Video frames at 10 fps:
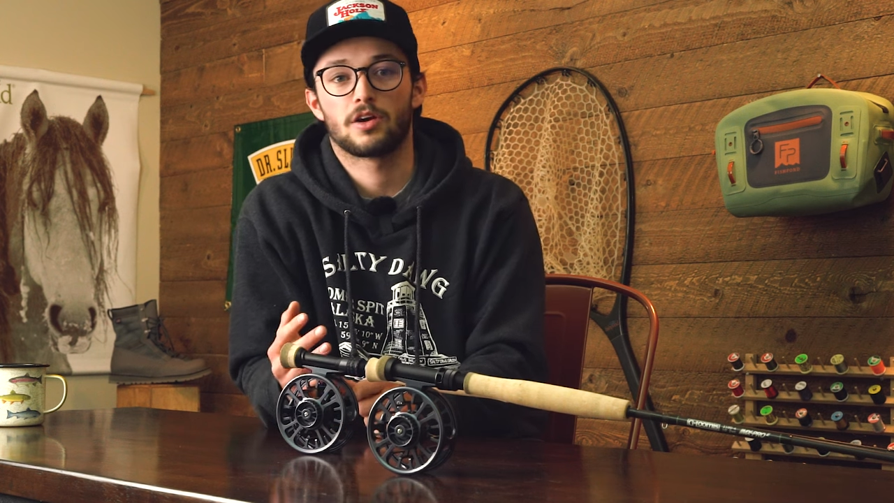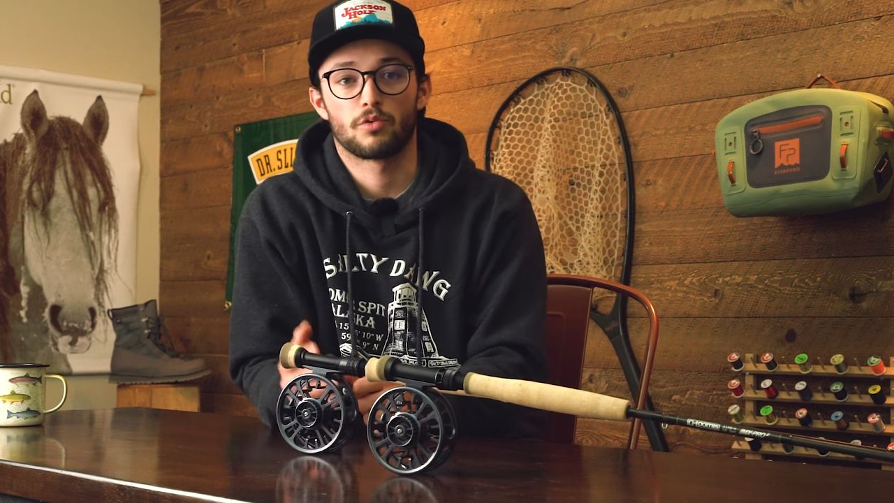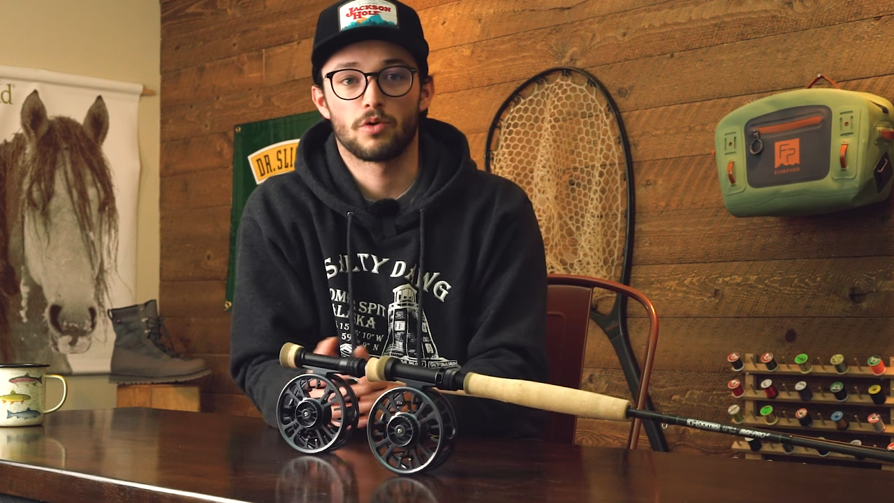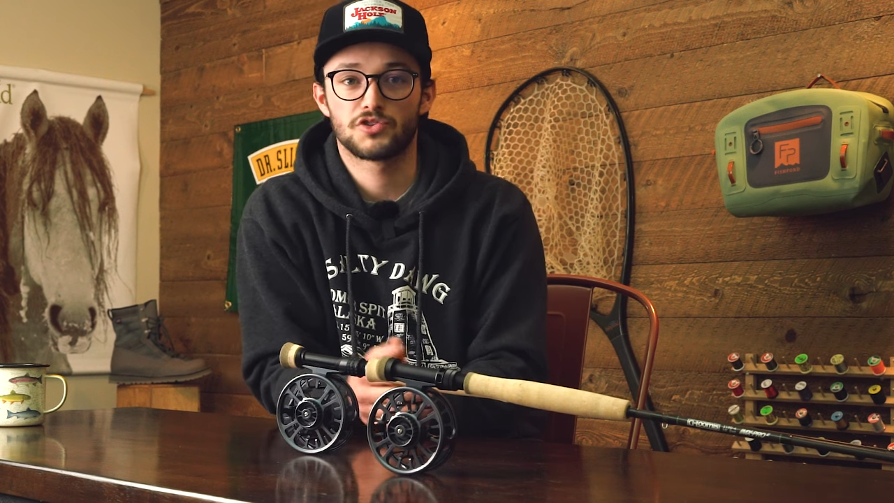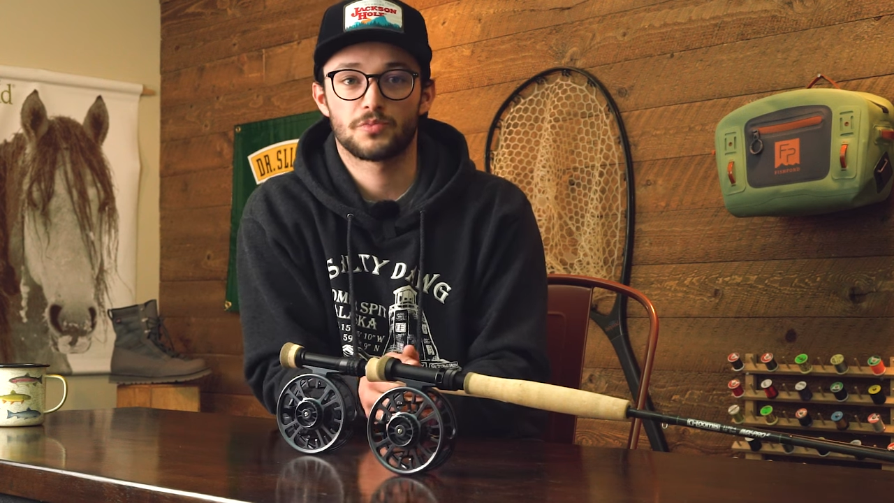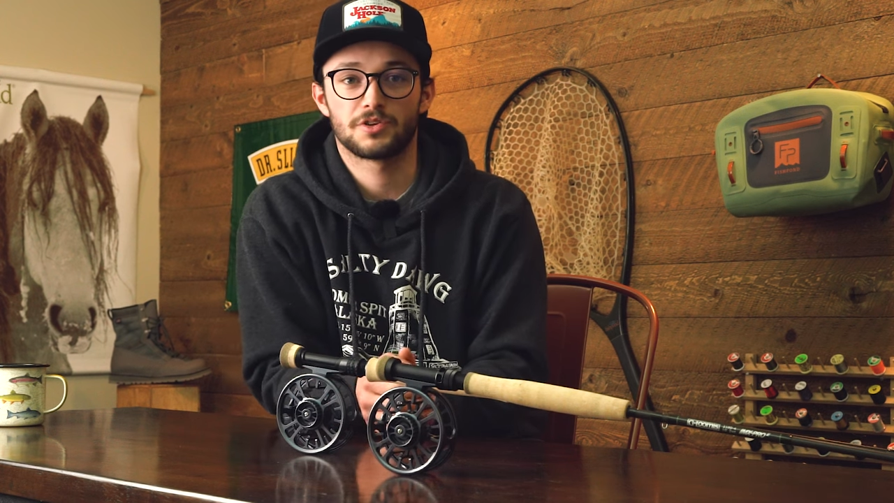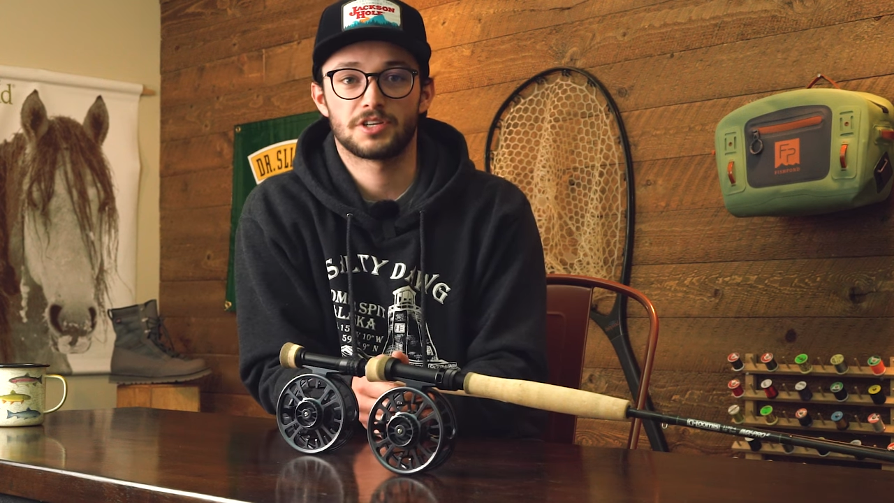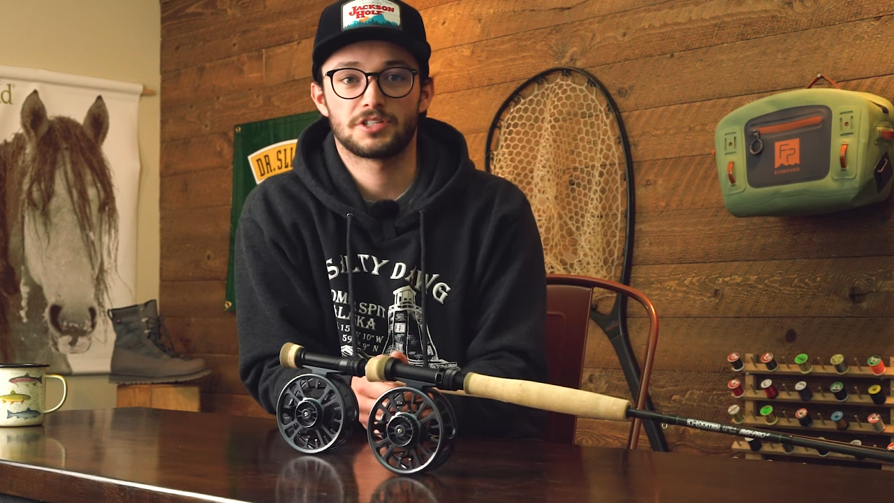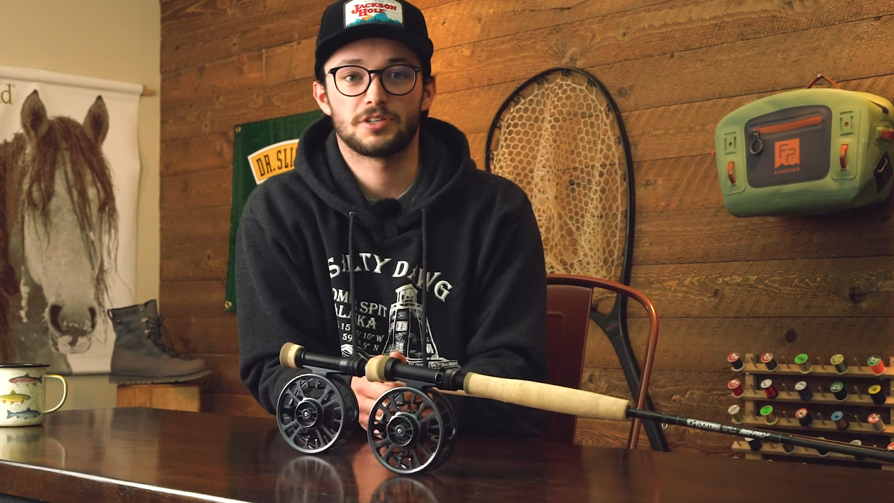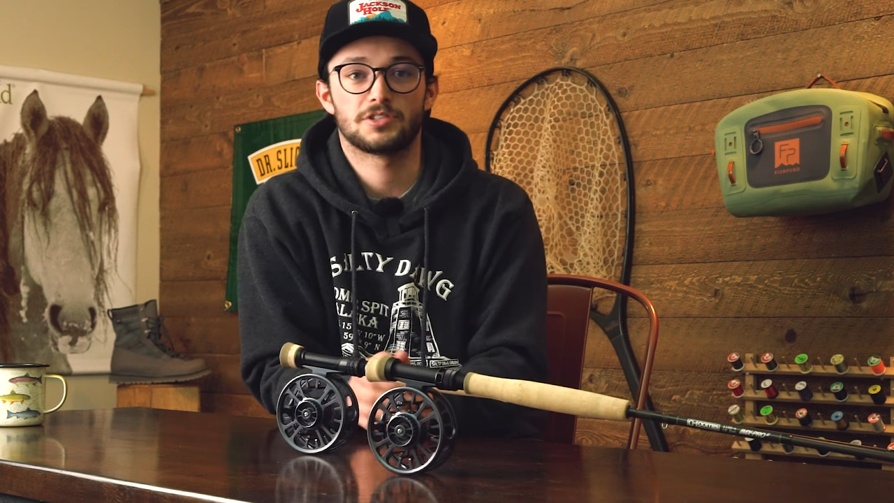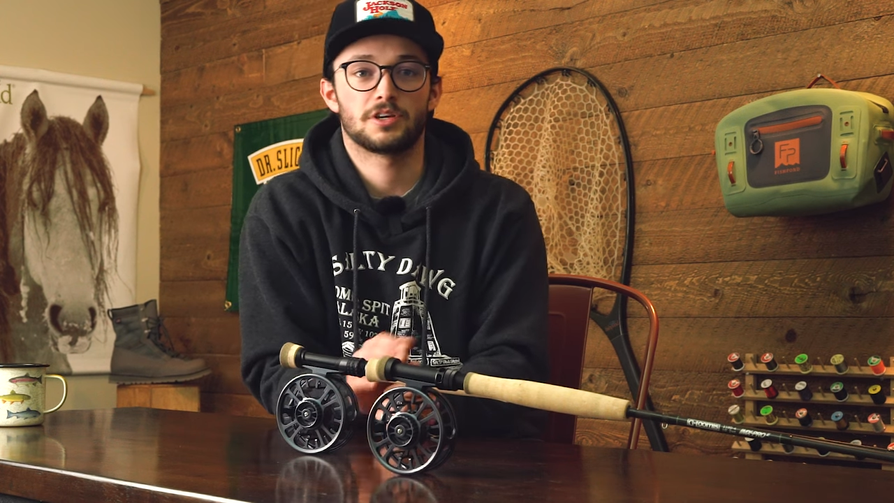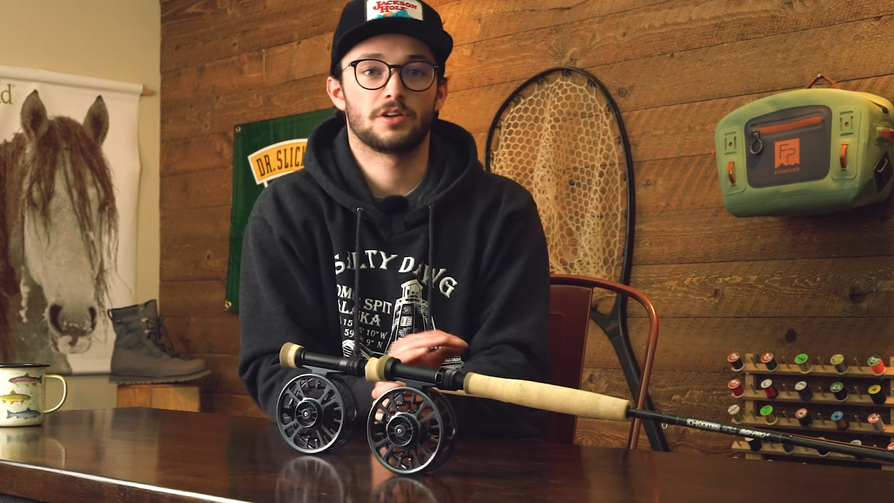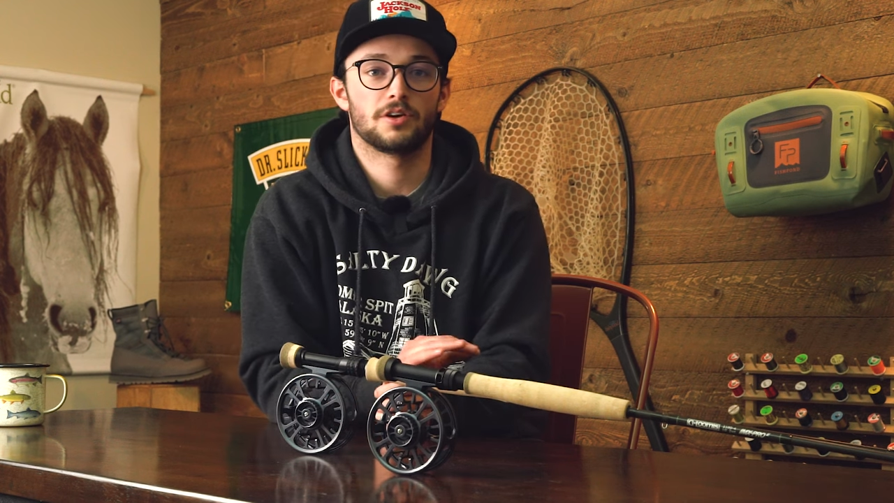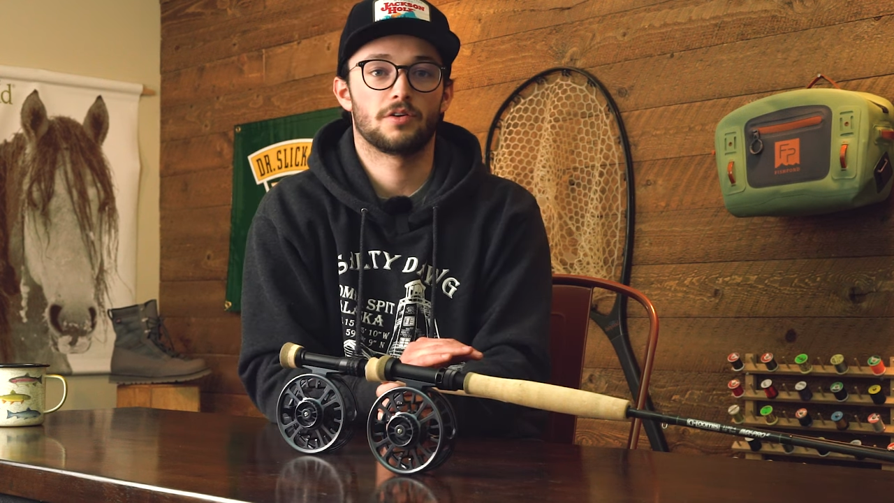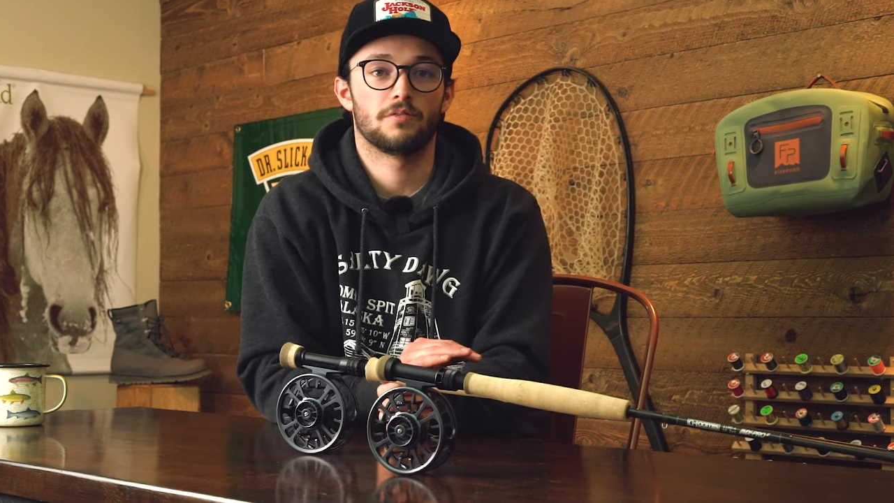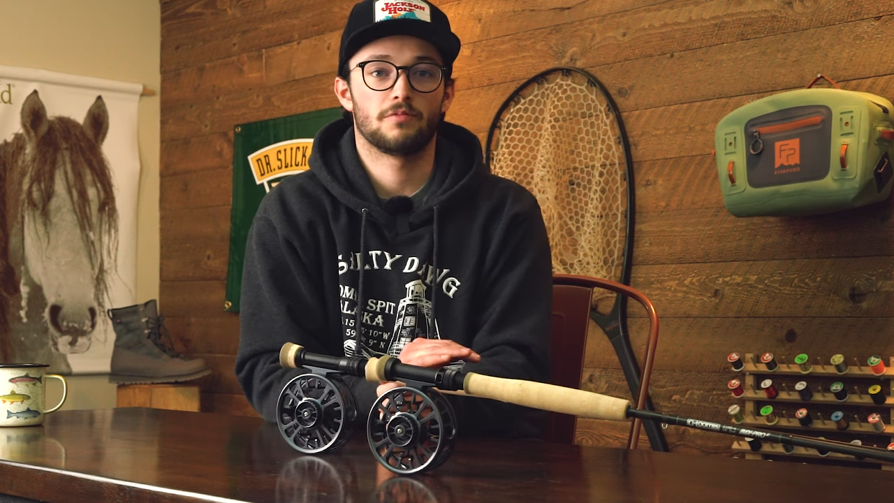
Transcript: corrosion resistance and a